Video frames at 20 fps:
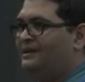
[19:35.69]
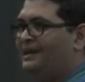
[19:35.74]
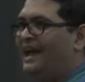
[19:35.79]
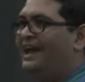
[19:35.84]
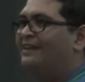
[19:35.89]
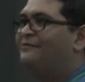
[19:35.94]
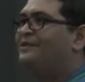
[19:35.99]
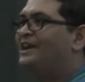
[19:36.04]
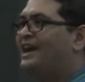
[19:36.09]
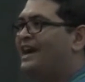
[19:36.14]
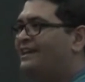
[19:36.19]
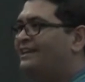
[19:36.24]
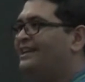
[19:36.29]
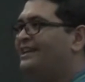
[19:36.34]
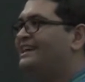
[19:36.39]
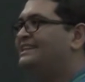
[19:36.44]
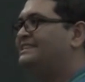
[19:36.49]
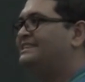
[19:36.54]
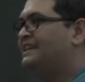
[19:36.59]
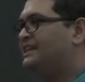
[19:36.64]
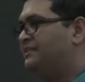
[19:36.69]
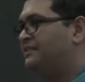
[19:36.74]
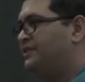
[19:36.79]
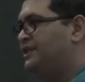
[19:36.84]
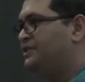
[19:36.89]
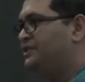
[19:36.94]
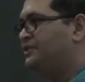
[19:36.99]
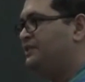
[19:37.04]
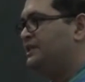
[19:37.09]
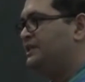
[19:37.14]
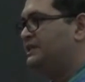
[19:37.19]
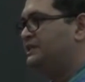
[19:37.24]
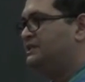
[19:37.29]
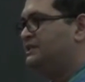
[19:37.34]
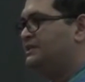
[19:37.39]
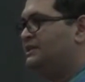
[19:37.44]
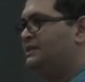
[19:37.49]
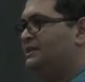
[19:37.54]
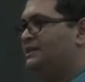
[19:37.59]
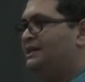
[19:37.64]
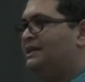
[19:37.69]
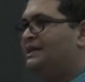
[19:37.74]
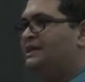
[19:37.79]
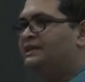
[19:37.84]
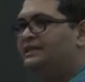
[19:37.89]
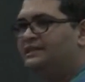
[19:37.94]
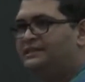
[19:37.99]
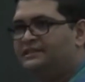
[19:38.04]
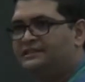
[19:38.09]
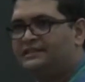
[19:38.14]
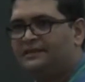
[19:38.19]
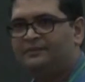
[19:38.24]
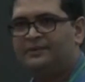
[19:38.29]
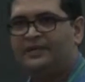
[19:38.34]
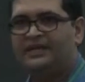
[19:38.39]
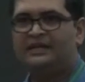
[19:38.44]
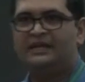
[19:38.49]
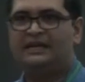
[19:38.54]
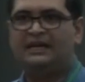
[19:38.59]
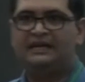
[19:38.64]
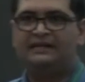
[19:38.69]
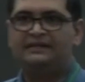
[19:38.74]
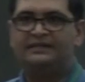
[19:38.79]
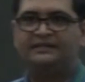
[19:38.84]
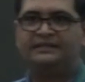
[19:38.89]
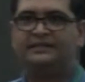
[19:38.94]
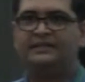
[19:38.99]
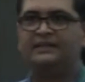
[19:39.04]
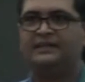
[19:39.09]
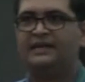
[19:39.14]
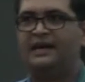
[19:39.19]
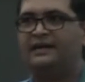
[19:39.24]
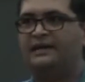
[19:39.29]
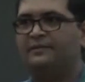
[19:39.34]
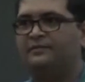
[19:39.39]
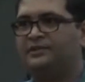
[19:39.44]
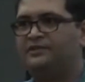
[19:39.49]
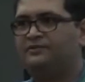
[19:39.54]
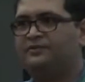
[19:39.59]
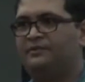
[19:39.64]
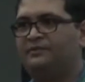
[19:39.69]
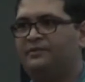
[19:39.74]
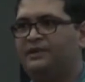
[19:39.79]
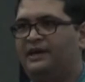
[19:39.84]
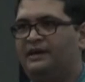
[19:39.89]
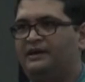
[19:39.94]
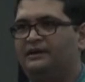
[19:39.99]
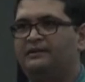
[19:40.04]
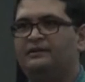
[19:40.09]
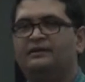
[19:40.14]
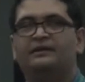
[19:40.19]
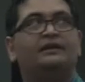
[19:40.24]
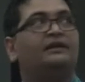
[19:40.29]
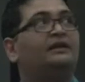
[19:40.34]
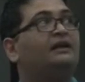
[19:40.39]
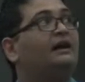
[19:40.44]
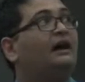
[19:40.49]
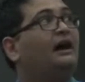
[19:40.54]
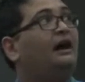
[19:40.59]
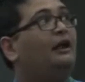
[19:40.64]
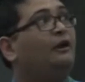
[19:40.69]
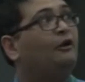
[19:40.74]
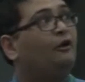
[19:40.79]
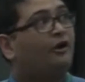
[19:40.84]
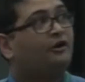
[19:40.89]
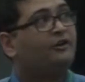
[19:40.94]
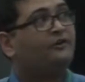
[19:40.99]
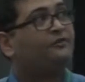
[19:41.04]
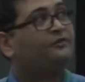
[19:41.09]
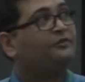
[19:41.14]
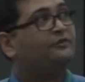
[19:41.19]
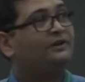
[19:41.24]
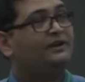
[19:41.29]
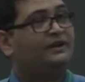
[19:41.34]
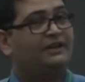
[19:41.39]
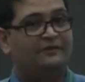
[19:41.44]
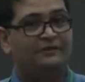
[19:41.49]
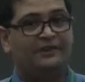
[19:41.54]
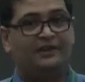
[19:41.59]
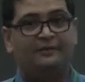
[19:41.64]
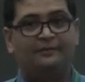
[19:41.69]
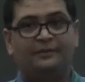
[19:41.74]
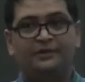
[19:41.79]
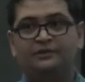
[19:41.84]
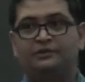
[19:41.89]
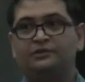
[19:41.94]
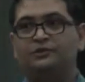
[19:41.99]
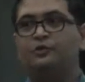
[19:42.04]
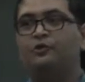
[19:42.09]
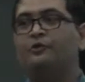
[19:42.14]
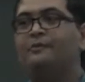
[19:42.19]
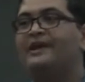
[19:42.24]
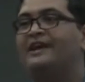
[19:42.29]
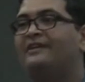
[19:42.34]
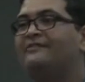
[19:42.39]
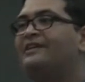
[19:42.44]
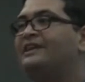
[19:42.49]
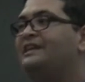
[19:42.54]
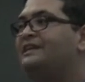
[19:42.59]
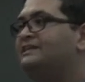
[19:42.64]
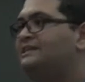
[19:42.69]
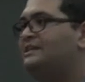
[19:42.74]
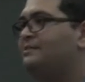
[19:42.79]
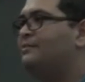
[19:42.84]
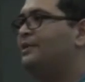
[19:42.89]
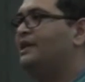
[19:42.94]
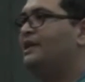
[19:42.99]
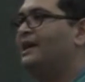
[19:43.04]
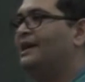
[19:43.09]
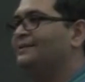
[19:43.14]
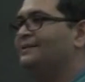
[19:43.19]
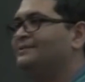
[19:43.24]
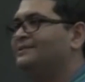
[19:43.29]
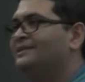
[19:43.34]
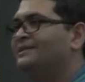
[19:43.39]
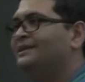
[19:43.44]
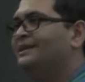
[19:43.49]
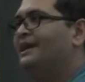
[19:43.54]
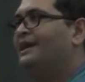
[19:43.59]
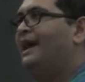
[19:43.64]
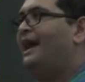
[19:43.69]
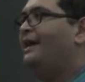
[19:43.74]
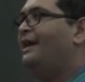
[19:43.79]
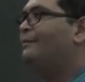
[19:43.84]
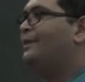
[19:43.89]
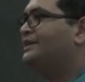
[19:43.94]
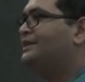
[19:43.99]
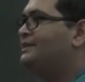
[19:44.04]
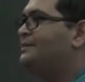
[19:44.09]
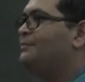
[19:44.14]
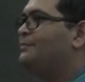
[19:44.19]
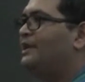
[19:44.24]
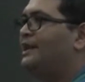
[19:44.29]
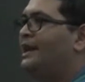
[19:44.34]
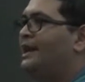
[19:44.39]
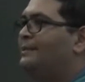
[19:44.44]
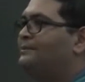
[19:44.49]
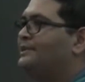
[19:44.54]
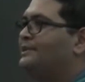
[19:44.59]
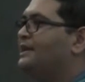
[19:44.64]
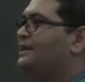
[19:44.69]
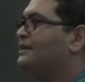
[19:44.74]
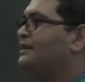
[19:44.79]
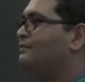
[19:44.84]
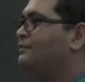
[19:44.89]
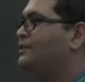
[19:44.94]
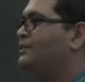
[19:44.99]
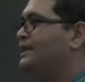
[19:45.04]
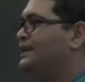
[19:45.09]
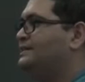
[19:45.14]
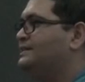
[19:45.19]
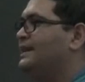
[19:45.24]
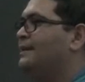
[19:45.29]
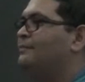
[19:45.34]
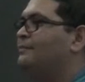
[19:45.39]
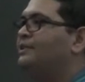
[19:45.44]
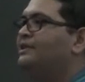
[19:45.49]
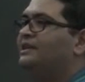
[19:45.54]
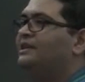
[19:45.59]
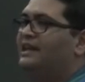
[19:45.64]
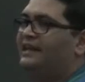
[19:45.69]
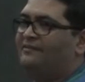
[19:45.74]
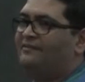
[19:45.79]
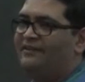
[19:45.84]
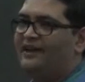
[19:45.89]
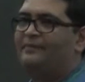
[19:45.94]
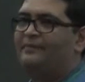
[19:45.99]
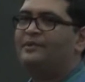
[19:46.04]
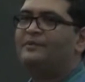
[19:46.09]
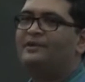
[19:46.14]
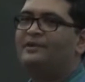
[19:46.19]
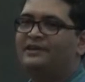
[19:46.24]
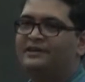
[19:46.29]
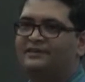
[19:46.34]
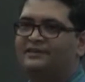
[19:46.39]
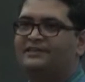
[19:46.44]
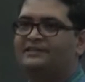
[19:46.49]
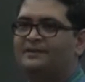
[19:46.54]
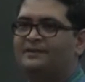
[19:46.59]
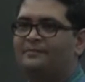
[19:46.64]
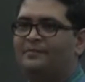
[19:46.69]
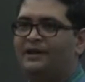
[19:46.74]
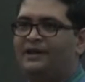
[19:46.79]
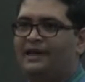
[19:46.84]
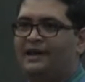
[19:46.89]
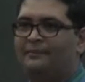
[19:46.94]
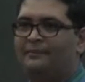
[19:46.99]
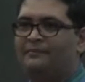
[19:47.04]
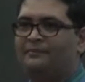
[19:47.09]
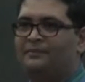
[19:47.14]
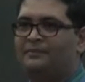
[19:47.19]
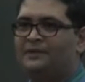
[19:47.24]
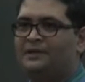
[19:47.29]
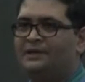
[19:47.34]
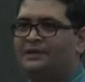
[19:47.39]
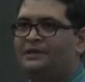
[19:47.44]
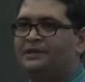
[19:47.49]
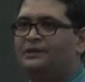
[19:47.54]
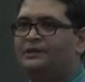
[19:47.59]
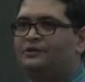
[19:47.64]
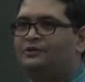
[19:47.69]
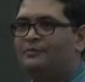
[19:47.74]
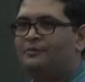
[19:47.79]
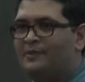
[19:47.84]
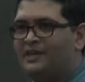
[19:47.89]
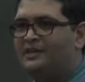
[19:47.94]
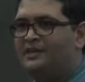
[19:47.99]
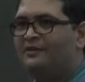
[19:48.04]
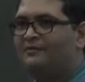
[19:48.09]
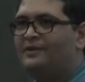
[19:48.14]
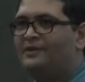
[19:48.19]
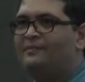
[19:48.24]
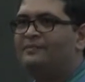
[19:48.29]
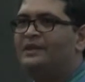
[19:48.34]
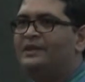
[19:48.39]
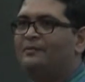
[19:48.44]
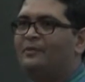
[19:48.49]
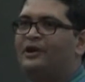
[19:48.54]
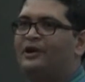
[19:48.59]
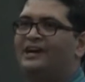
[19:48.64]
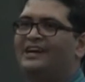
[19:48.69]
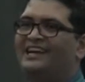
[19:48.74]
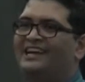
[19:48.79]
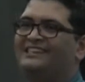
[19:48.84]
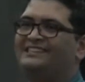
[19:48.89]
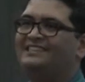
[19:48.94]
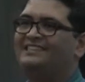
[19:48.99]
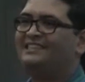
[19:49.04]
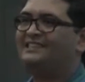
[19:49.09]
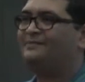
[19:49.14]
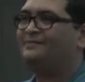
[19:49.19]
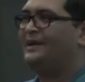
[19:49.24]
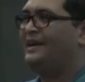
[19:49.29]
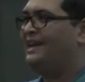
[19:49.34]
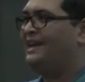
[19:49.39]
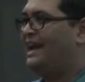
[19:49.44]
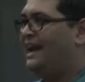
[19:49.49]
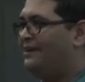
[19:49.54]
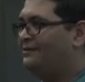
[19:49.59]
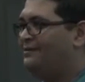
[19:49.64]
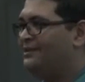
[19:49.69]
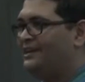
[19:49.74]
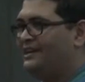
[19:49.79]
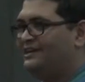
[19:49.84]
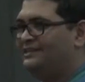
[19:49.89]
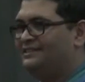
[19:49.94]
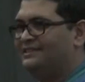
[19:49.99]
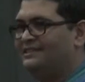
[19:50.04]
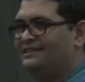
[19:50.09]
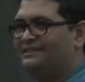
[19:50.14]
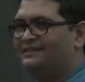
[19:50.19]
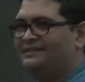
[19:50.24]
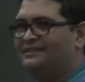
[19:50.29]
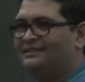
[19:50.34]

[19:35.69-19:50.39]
And we analyzed their revenue trends. This is something interesting that emerged from that. A lot of developers who make very simple apps, and by simple apps, I'll give you an example, like Flappy Bird is a simple app. So many of them, they monetize just by advertising.